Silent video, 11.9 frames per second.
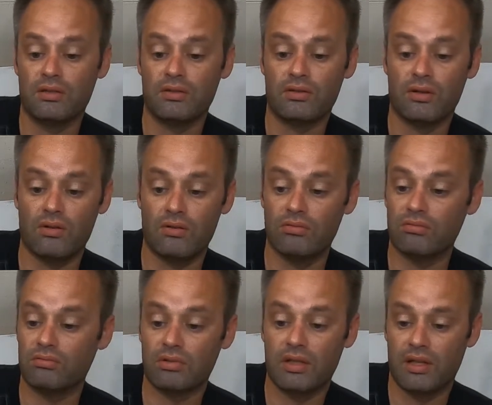So
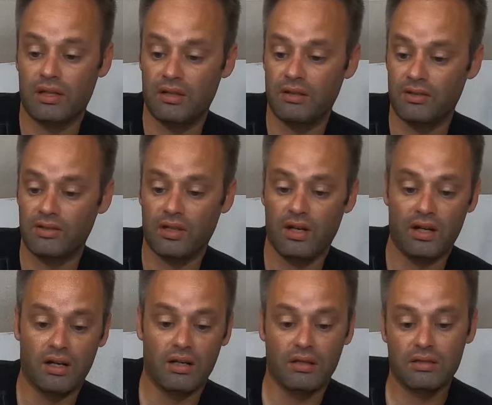it is
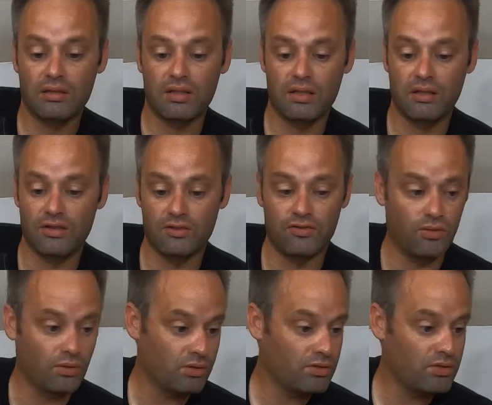uh, it is
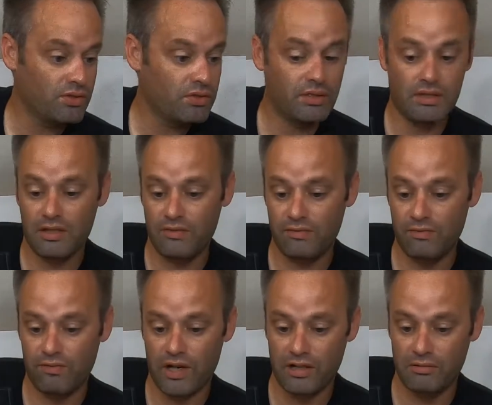forged and
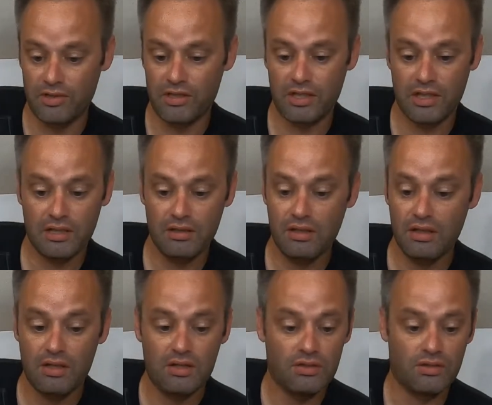final machined.
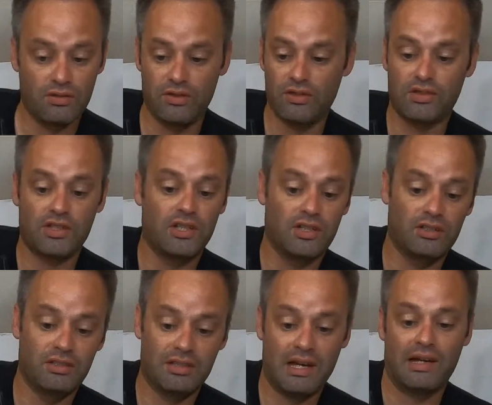So this
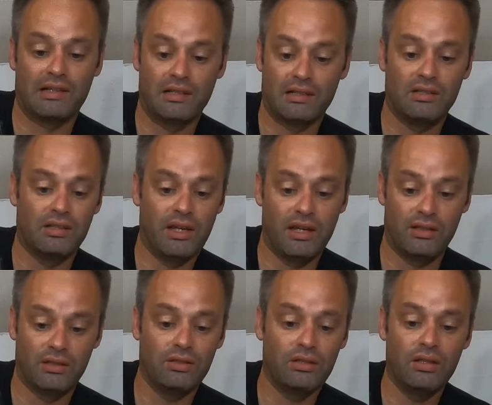could technically
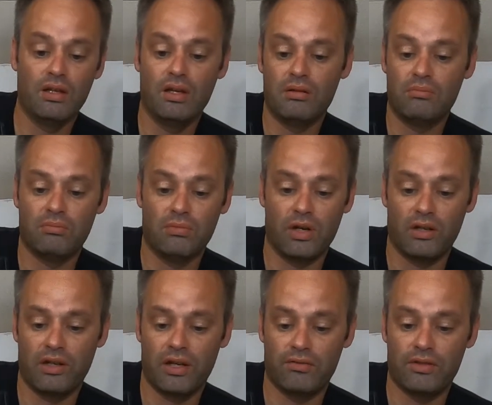handle it. All
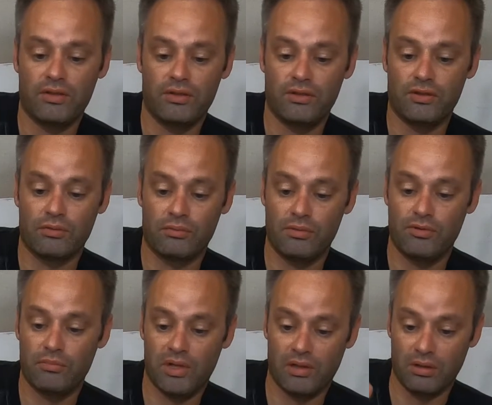you'd have to do is remove the
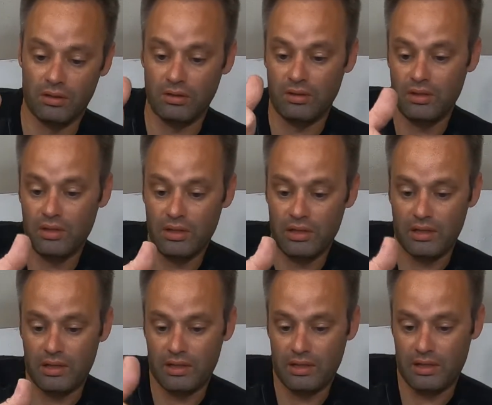barrel
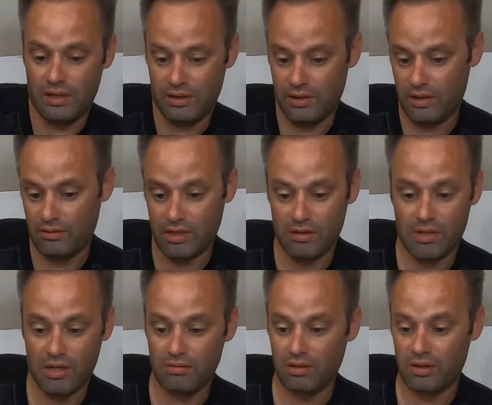and that would come
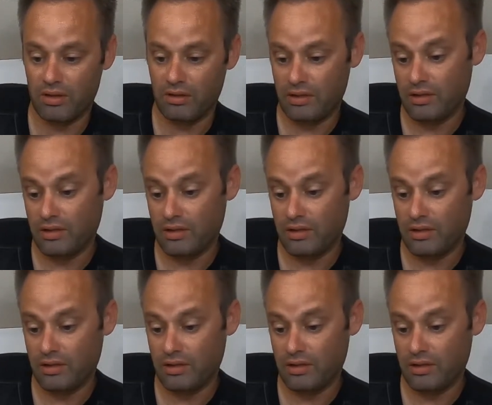out with it.